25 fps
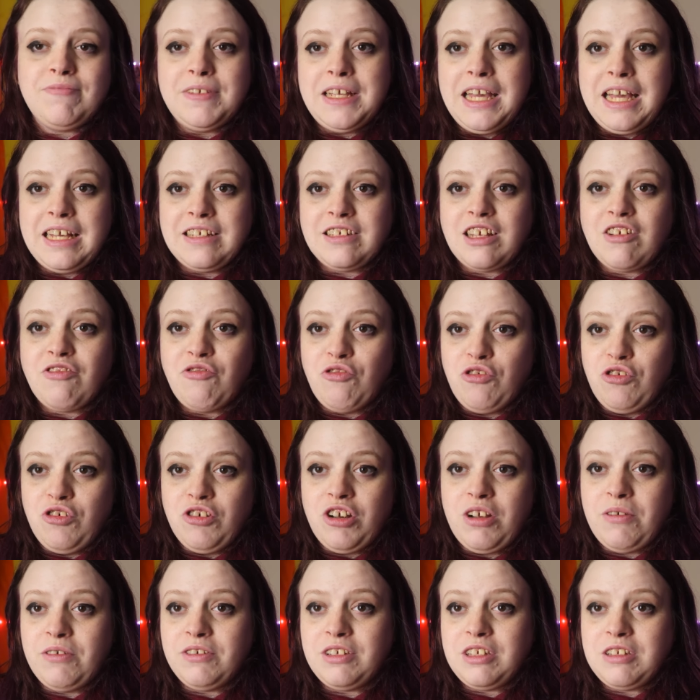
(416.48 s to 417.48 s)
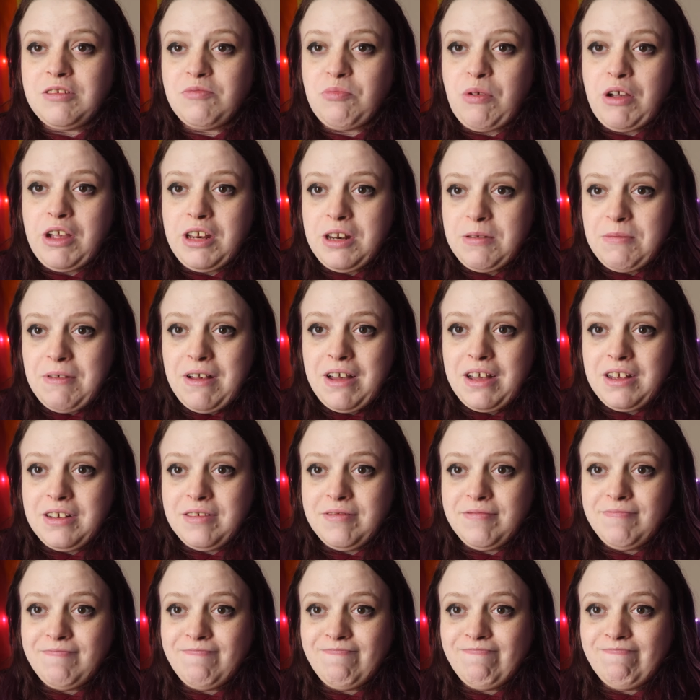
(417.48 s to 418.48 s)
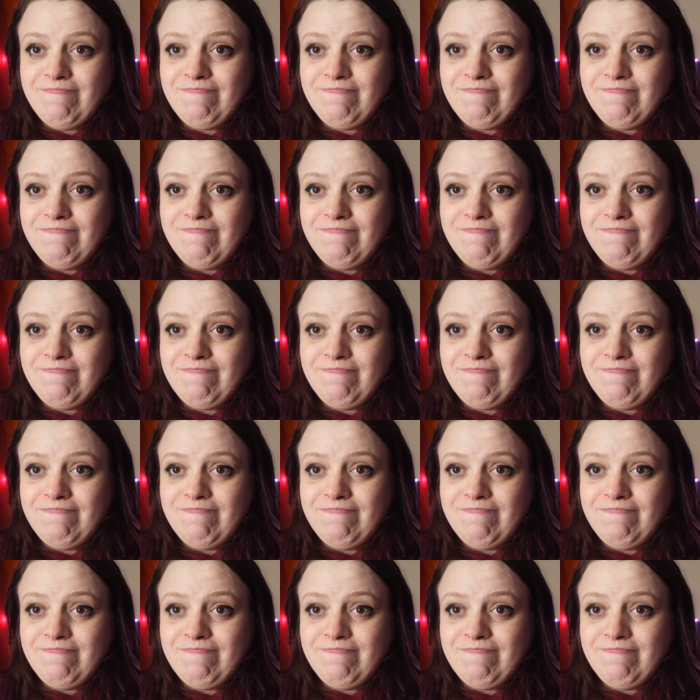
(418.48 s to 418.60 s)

Yes, I thought I was a Spider-Man.